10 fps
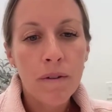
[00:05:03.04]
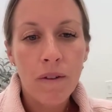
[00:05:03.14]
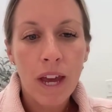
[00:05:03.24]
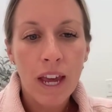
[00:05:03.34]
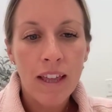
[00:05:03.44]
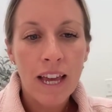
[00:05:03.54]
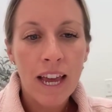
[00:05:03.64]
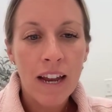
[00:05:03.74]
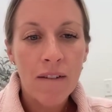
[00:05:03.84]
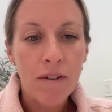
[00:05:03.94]
of faith.
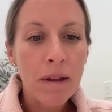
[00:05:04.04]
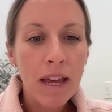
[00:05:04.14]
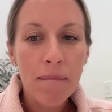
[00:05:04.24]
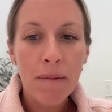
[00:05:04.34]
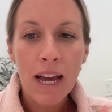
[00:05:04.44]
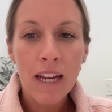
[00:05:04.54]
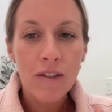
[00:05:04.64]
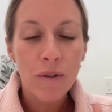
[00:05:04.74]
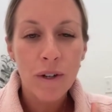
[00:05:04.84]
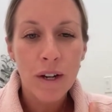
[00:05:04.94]
And for me, my
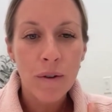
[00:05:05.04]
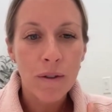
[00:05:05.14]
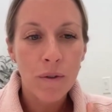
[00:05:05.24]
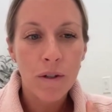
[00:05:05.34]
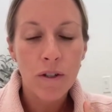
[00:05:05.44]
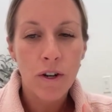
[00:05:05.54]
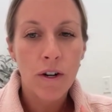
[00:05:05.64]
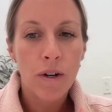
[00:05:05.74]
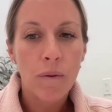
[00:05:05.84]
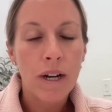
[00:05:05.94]
story with the Lord
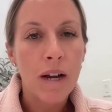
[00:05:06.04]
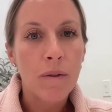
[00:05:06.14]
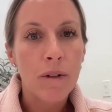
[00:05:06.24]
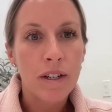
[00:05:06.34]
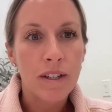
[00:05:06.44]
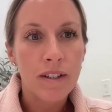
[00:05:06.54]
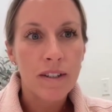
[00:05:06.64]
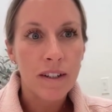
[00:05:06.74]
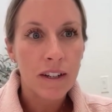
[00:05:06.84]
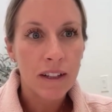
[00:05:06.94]
started when I was
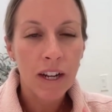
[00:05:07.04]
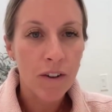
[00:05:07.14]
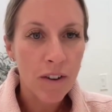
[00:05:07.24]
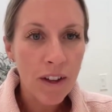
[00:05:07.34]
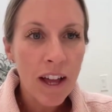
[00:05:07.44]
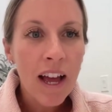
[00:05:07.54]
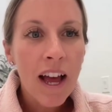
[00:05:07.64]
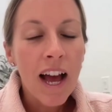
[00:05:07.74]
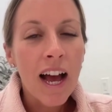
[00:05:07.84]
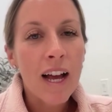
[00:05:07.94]
little,
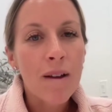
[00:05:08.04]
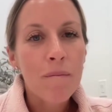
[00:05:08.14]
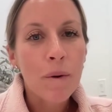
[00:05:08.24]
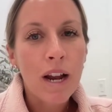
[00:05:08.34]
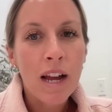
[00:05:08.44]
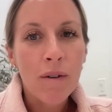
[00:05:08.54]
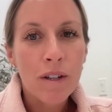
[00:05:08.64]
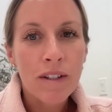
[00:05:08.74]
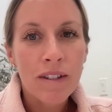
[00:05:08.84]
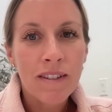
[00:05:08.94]
when I
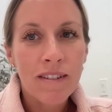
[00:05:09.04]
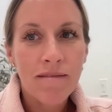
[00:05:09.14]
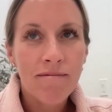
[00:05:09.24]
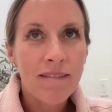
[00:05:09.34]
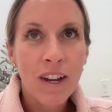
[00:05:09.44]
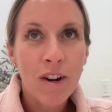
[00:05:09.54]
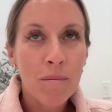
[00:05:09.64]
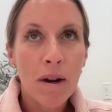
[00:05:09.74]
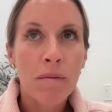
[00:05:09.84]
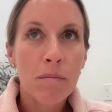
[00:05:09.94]
was,
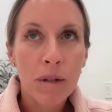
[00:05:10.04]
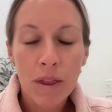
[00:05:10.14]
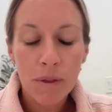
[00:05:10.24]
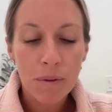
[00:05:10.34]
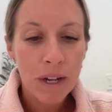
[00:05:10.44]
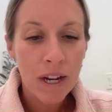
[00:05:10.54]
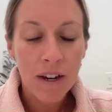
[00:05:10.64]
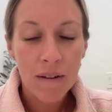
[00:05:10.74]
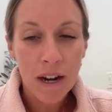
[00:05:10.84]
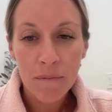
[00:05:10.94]
probably three,
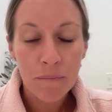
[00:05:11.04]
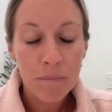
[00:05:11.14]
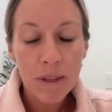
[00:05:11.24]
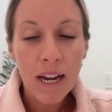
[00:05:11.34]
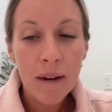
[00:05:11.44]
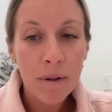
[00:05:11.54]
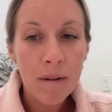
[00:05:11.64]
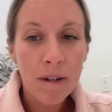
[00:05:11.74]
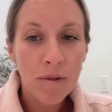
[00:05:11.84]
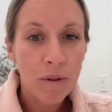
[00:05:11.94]
or I think pretty
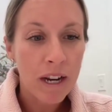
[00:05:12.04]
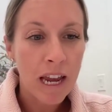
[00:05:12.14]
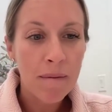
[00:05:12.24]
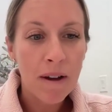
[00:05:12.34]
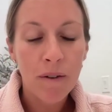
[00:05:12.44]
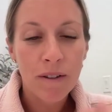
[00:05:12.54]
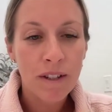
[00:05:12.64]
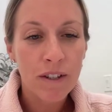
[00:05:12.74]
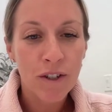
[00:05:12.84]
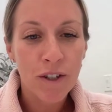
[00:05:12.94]
much when I came out, I was
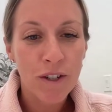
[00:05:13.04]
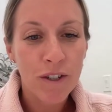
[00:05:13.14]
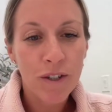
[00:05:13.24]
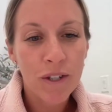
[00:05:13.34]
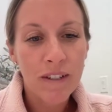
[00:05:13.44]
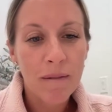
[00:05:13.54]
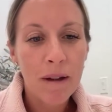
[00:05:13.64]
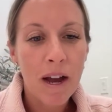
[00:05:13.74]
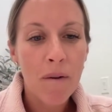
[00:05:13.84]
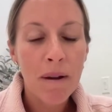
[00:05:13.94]
in the church nursery
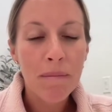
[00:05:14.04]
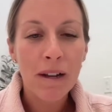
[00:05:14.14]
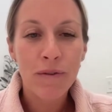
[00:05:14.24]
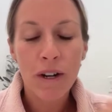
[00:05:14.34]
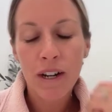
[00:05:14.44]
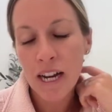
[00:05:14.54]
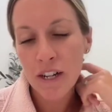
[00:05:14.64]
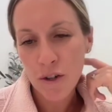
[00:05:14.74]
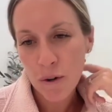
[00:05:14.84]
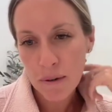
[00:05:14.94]
somehow. My best friend and I
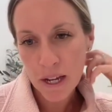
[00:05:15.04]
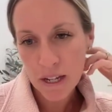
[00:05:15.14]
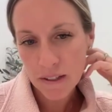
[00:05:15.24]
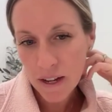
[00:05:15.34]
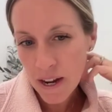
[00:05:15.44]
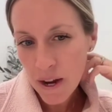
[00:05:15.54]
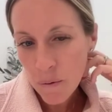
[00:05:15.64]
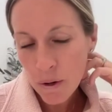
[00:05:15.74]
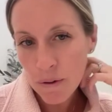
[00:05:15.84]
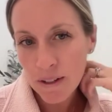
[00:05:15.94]
joke because
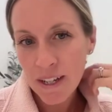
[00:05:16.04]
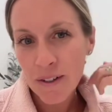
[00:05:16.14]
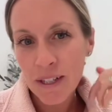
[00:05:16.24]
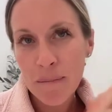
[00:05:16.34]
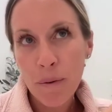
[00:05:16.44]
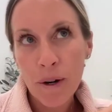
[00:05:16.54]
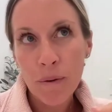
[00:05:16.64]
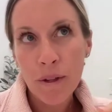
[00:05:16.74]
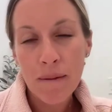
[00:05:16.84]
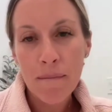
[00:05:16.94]
we were literally born
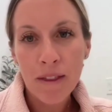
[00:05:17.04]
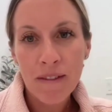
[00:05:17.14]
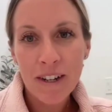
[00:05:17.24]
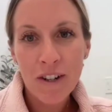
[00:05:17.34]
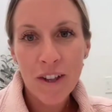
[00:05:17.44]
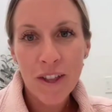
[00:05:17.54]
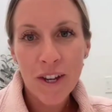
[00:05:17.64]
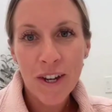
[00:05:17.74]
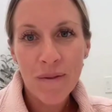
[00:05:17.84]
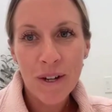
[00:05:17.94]
within a month of each
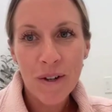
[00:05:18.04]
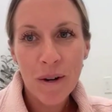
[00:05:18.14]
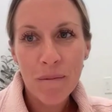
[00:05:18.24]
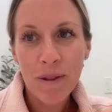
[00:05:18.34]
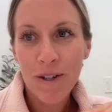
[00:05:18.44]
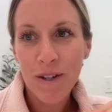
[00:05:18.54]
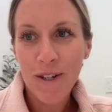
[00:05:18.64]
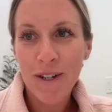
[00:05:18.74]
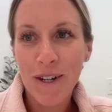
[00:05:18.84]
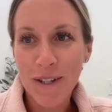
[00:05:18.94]
other and we grew up in the
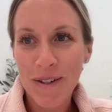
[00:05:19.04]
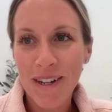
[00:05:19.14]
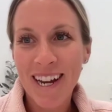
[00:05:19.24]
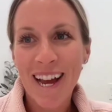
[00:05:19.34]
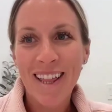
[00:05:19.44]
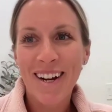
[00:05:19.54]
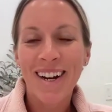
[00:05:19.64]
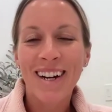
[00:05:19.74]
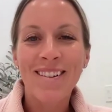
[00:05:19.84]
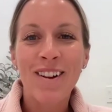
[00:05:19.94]
church nursery together.
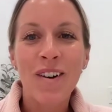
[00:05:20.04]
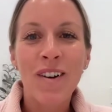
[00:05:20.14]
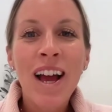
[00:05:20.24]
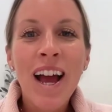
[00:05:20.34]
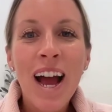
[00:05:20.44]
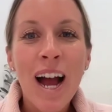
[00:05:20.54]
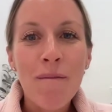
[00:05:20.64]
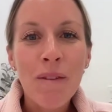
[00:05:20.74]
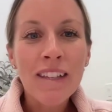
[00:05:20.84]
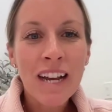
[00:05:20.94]
And so
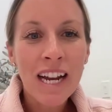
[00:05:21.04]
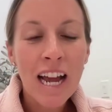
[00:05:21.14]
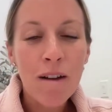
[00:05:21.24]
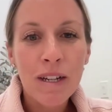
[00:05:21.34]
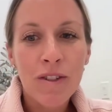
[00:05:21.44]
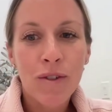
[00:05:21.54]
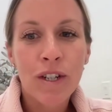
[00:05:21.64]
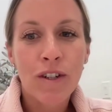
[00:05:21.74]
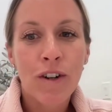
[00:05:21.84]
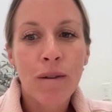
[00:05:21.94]
that's kind of how my story
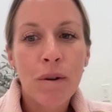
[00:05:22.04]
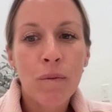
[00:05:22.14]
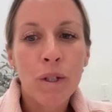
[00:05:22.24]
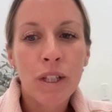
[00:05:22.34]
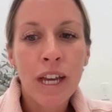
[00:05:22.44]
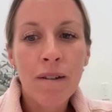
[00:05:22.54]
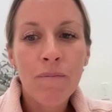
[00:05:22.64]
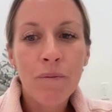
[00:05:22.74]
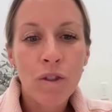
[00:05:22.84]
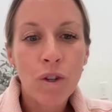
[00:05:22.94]
started, but
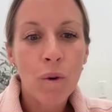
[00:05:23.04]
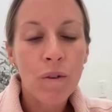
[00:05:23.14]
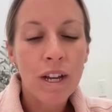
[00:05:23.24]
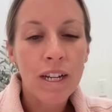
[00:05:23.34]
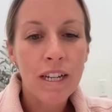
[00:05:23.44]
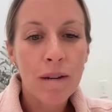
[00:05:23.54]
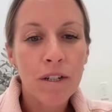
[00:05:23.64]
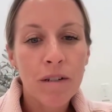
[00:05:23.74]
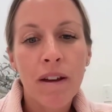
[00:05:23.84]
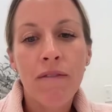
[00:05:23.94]
really dove in deeper
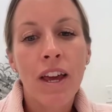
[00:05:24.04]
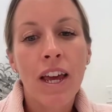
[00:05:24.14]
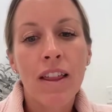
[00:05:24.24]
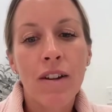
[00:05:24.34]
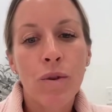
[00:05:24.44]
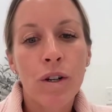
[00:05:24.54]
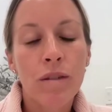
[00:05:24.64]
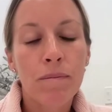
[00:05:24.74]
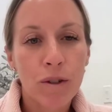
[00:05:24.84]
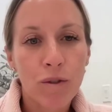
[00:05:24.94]
to my faith towards
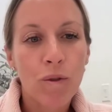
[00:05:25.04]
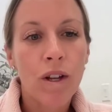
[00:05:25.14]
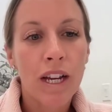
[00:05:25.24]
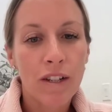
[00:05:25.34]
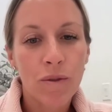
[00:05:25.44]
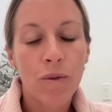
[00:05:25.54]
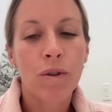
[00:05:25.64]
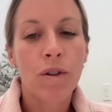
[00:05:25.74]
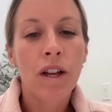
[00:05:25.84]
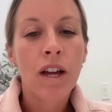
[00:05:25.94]
middle school, high
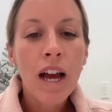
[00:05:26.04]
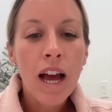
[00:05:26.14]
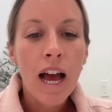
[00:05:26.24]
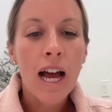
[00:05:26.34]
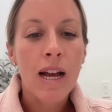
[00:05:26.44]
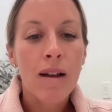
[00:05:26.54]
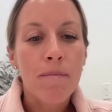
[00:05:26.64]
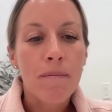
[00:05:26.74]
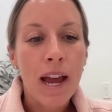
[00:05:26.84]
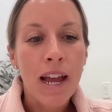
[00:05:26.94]
school,
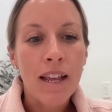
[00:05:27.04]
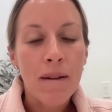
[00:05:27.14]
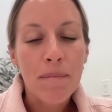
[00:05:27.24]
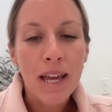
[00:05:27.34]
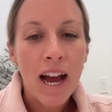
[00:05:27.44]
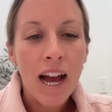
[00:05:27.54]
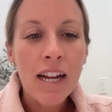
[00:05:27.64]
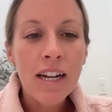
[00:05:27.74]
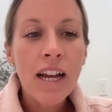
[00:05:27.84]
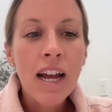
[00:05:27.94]
and then
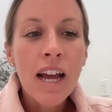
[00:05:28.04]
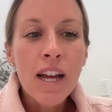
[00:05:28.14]
beyond.